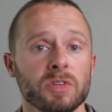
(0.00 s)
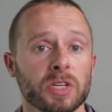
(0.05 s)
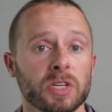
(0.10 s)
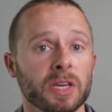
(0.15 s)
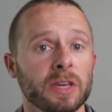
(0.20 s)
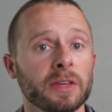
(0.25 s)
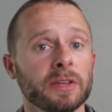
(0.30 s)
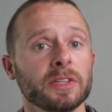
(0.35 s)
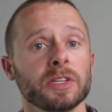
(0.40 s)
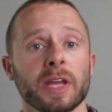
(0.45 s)

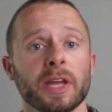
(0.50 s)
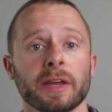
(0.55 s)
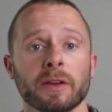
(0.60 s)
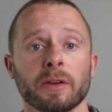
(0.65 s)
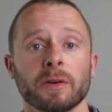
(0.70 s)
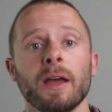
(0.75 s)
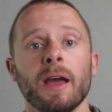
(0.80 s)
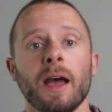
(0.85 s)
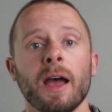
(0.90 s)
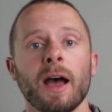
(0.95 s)
digging into Django.
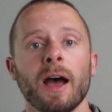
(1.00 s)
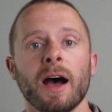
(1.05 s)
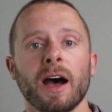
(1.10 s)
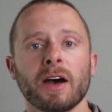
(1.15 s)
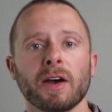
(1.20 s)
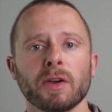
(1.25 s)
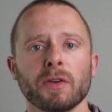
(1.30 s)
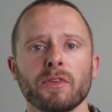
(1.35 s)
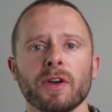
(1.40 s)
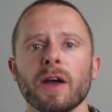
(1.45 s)

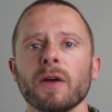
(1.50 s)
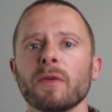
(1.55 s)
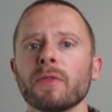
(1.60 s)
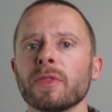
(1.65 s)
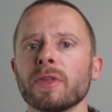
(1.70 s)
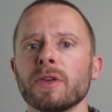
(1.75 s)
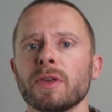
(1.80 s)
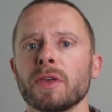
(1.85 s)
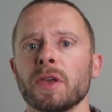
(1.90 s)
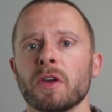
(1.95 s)
I found
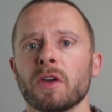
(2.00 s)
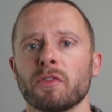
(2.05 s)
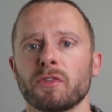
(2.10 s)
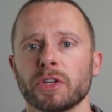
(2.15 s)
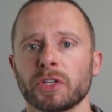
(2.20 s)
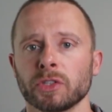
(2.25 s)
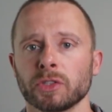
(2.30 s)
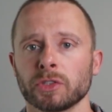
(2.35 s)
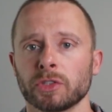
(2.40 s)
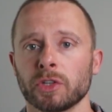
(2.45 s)
the
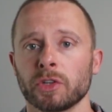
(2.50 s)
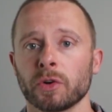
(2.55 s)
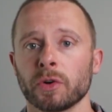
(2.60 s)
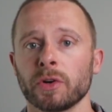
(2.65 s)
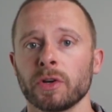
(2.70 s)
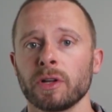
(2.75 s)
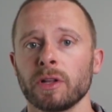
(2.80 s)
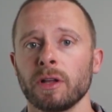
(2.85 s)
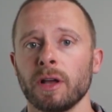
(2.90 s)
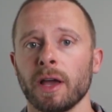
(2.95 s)
official
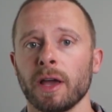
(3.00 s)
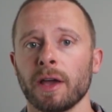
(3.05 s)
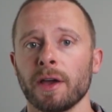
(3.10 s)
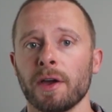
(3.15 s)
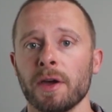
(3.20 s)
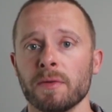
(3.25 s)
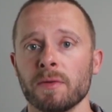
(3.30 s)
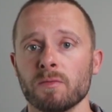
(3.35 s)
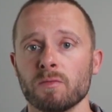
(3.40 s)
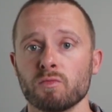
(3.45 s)
tutorial
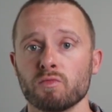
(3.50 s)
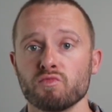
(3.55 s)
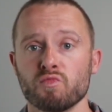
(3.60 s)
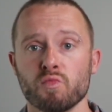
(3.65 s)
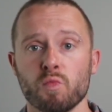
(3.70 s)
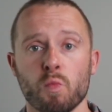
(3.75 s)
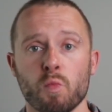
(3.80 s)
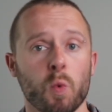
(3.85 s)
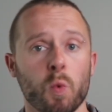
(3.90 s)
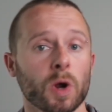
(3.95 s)
and
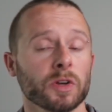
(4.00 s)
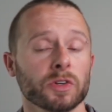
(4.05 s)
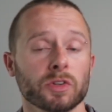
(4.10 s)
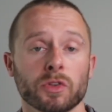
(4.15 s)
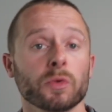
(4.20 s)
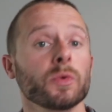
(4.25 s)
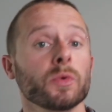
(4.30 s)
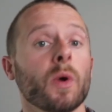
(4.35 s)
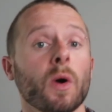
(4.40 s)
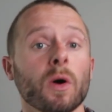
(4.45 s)
worked
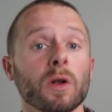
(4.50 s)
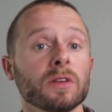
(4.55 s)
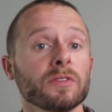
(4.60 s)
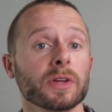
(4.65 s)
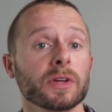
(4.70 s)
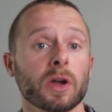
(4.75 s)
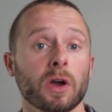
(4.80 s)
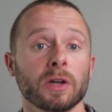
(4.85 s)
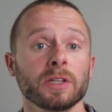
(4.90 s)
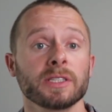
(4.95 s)
through all of the
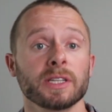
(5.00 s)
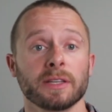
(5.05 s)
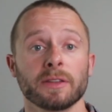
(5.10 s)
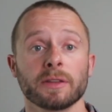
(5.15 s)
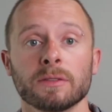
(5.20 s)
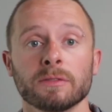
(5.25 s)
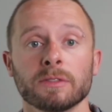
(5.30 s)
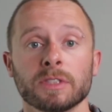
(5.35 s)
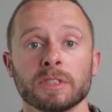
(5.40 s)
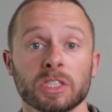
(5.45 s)
content.
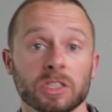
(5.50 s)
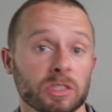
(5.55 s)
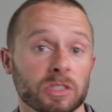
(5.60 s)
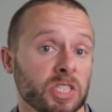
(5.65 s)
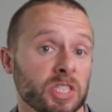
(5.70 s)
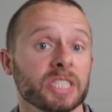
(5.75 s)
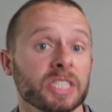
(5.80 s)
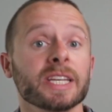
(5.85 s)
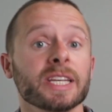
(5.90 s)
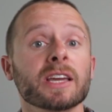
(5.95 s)
This
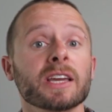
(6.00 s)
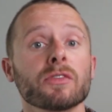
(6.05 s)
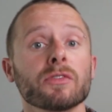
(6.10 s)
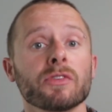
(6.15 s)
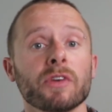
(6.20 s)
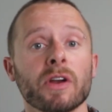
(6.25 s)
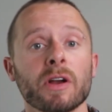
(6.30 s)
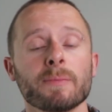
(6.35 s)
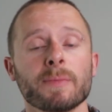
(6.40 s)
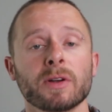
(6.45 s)
did take a
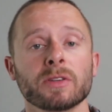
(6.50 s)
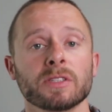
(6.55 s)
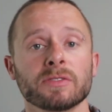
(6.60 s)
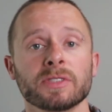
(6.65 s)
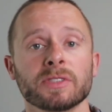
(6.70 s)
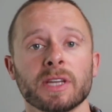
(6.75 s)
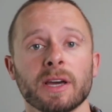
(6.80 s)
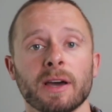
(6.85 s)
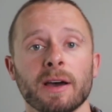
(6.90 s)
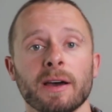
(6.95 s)
fair amount of
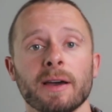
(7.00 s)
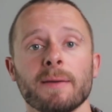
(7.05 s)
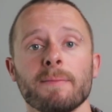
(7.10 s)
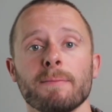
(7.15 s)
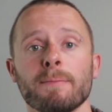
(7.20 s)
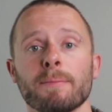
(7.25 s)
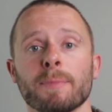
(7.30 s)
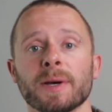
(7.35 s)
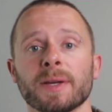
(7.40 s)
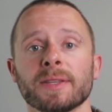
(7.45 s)

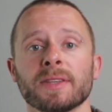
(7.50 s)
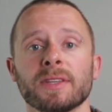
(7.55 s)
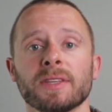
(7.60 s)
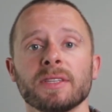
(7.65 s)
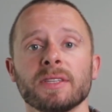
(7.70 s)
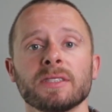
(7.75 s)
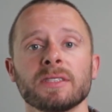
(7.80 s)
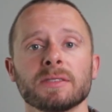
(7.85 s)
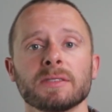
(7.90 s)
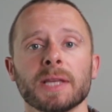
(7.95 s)
time, but
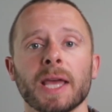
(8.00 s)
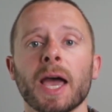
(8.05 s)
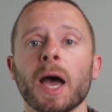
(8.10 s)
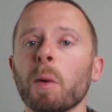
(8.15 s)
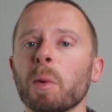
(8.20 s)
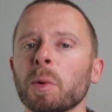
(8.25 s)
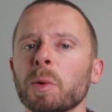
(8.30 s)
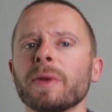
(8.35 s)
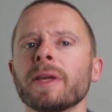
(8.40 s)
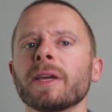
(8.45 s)
this
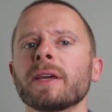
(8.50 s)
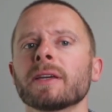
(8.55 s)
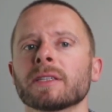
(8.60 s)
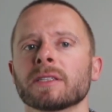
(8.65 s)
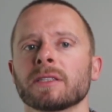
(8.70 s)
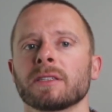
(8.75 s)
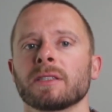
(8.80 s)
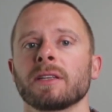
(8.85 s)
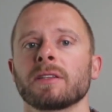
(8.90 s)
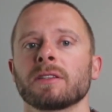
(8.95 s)
helped me get a
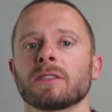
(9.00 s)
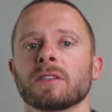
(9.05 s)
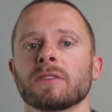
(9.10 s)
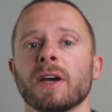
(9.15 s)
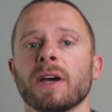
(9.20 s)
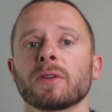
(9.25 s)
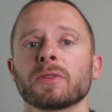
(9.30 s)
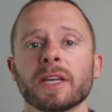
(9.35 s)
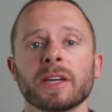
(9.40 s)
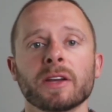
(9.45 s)
sense of
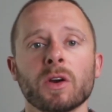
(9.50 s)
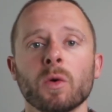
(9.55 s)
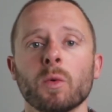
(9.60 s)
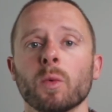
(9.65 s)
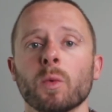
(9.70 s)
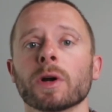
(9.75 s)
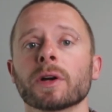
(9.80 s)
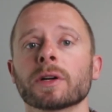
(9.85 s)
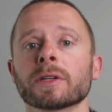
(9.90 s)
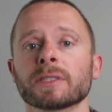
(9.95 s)
how Django
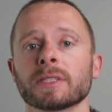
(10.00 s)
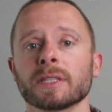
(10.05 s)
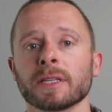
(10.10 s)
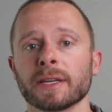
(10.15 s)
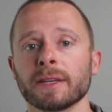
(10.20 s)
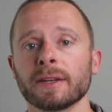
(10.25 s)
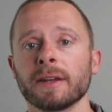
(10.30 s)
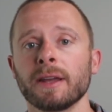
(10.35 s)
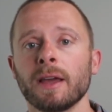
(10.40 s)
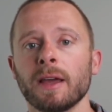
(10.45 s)
worked
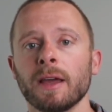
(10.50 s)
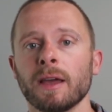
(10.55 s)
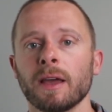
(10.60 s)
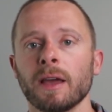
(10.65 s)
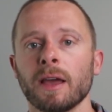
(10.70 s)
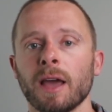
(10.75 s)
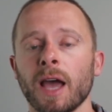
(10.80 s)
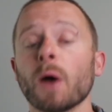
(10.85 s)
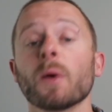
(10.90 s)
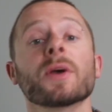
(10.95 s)
and
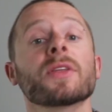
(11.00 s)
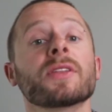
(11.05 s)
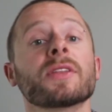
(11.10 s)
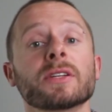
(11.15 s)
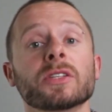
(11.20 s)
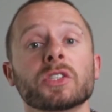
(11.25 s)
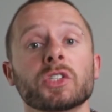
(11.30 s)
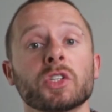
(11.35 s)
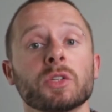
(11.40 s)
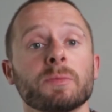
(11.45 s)
how I think
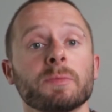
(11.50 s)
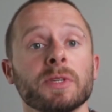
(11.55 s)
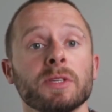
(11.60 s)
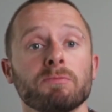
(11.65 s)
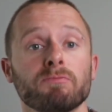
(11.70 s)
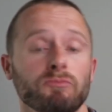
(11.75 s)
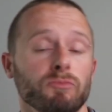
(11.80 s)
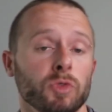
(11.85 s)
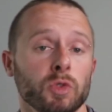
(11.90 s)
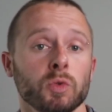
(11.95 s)
it should be
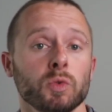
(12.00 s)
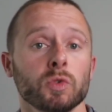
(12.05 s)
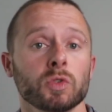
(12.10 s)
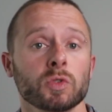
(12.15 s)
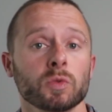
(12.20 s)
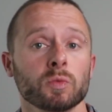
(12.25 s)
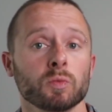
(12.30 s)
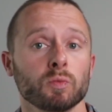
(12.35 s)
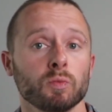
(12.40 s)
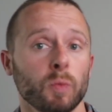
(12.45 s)
used
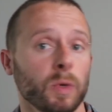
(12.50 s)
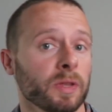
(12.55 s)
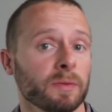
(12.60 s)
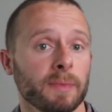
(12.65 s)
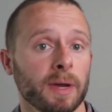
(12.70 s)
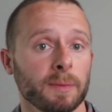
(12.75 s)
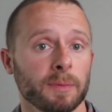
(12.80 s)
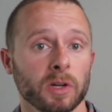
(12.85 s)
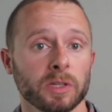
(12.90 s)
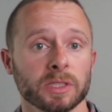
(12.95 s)
with
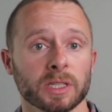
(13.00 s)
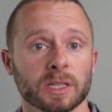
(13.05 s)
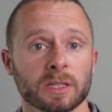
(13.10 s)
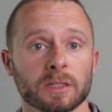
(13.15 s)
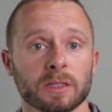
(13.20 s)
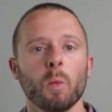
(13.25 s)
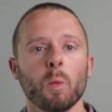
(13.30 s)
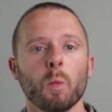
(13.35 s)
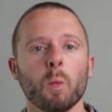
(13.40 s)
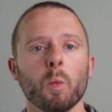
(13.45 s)
my project.